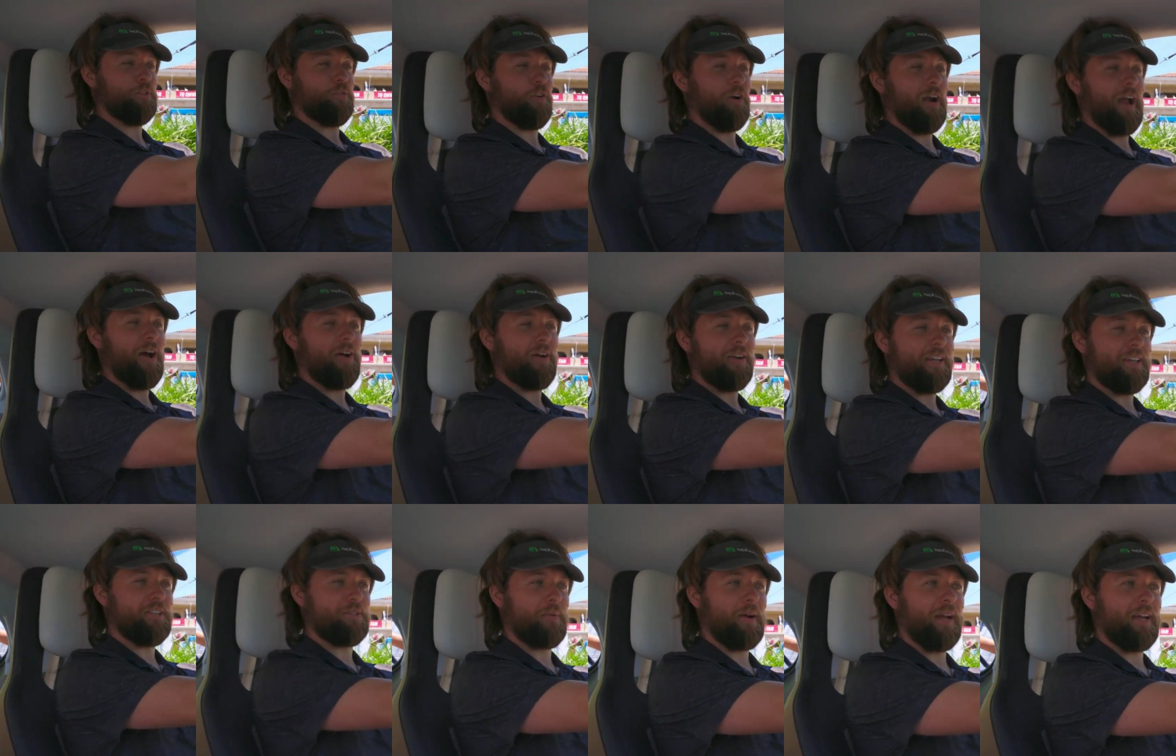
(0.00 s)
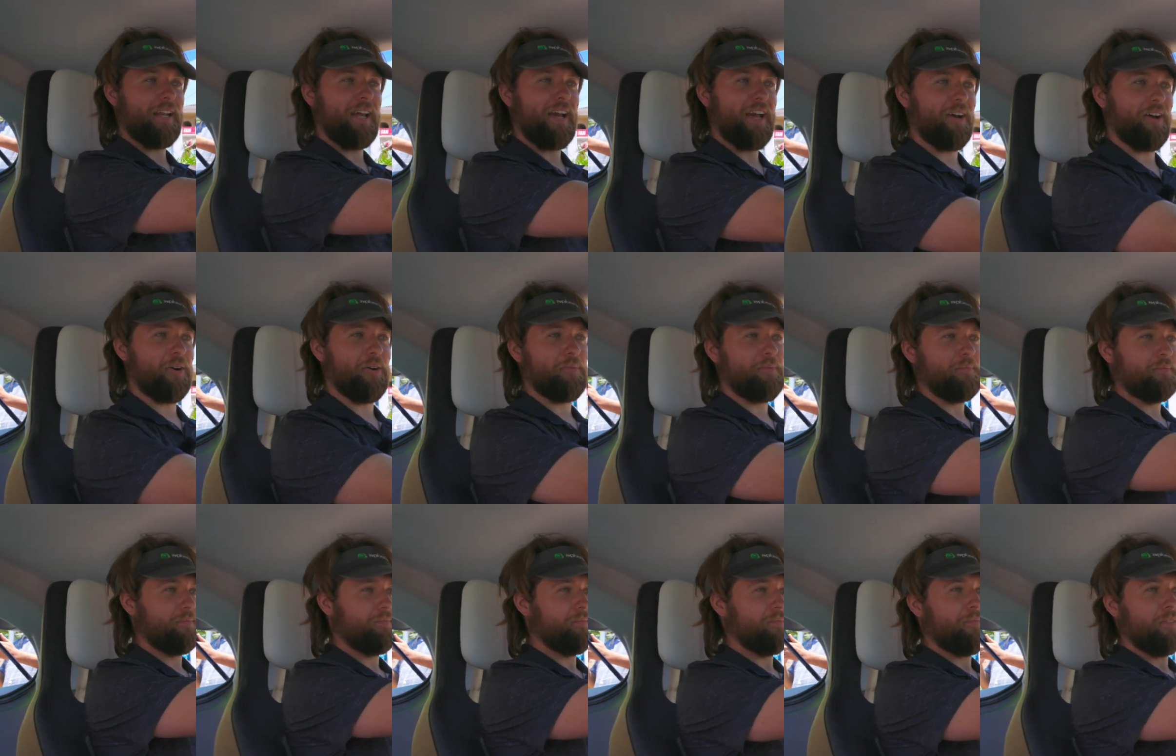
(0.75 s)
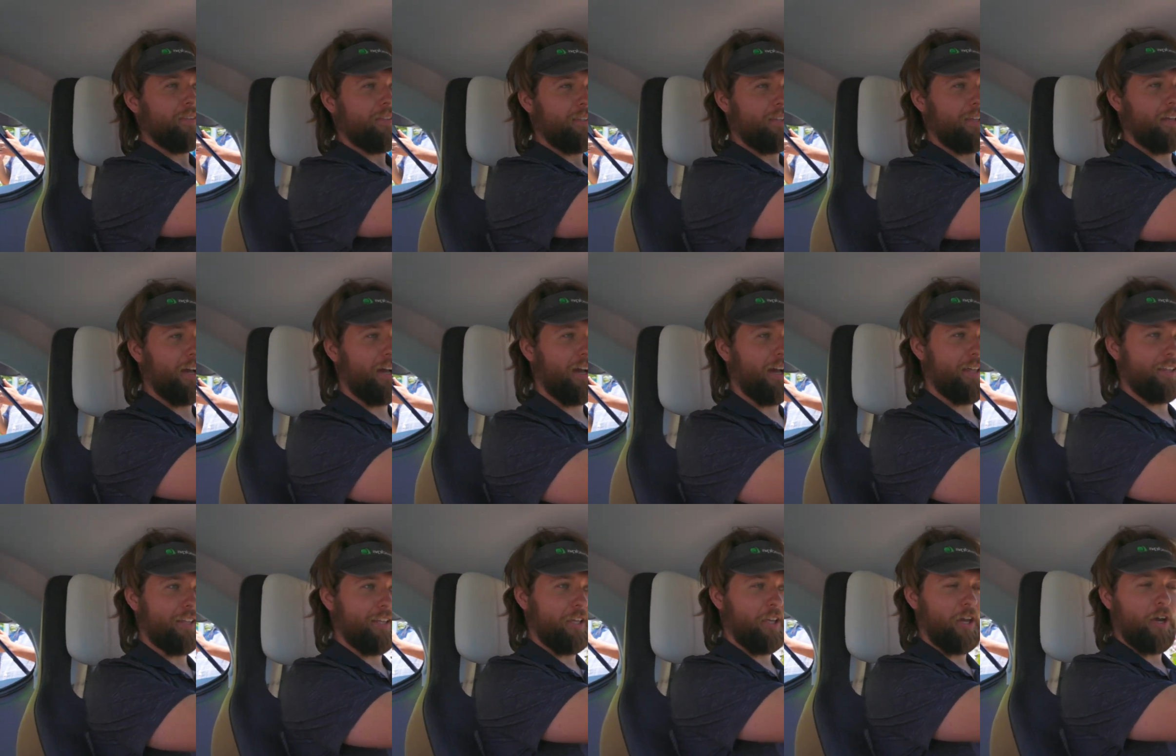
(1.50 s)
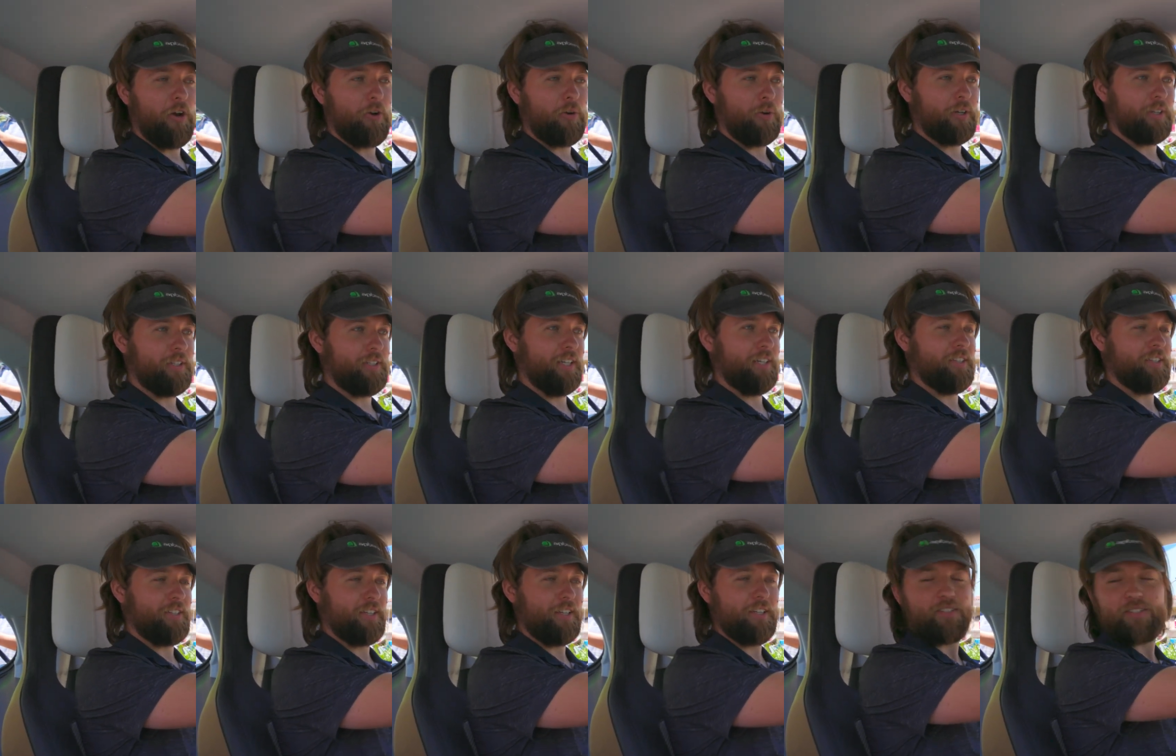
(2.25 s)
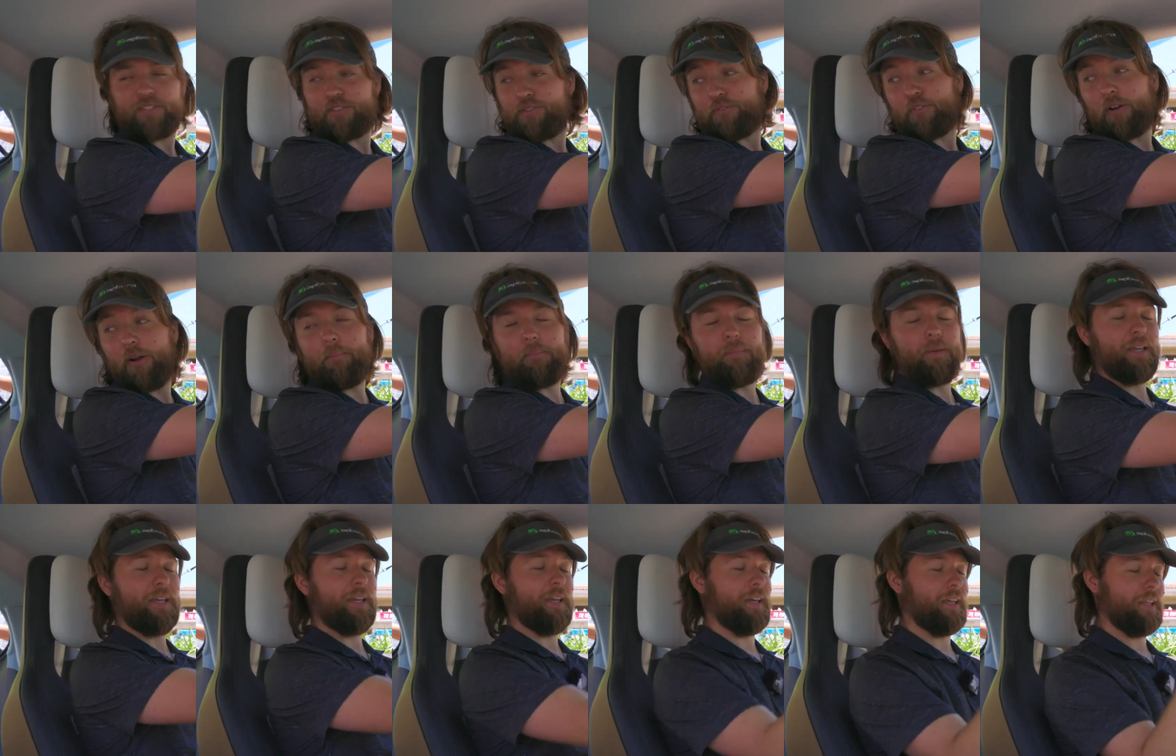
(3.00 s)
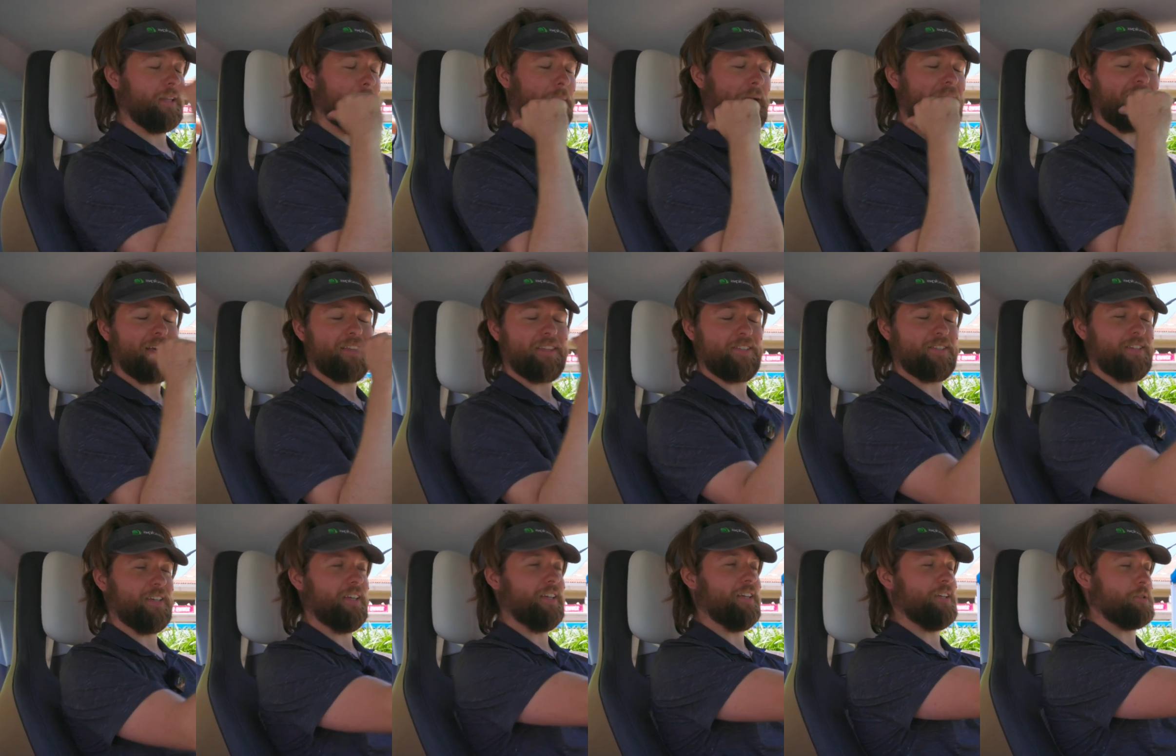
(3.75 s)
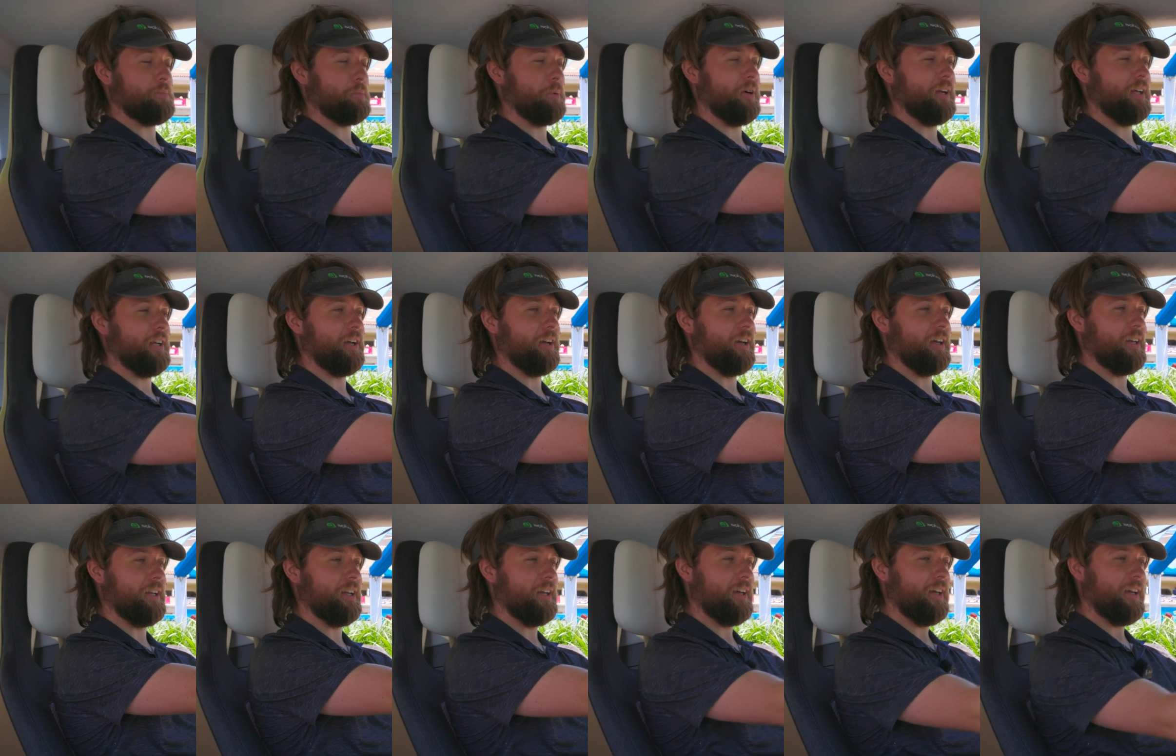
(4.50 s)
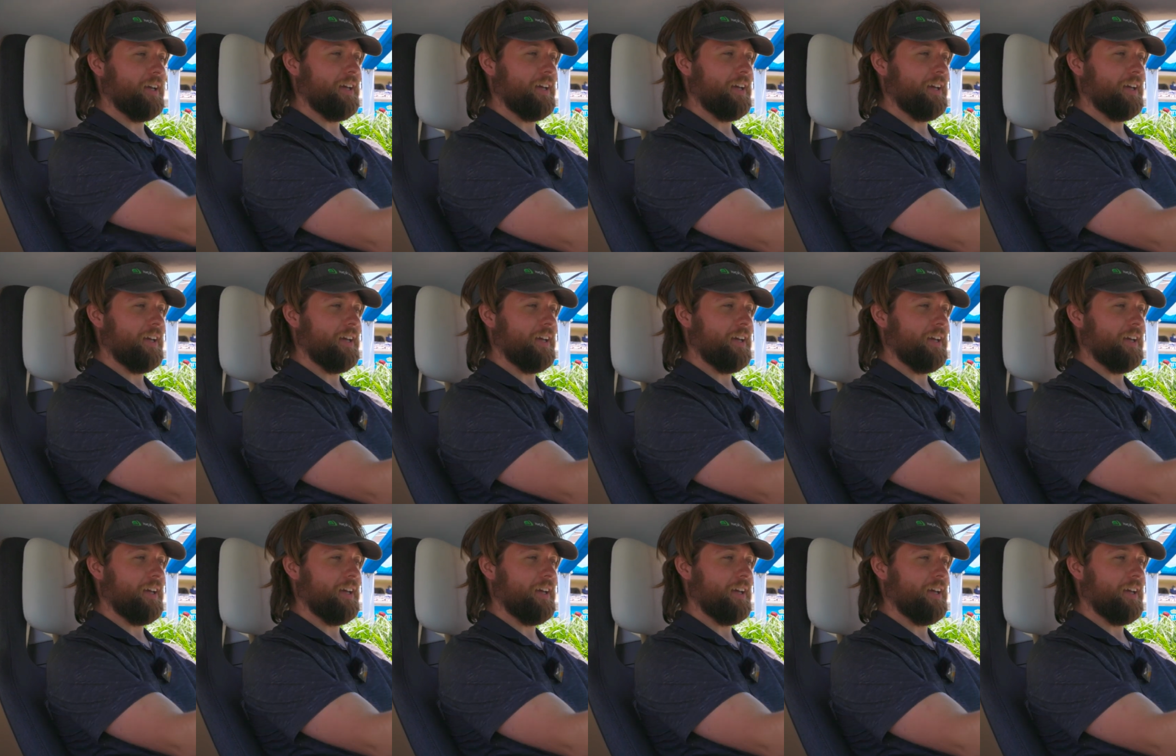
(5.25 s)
for how it is right now, the yoke distance from me and the back of the seat is pretty good.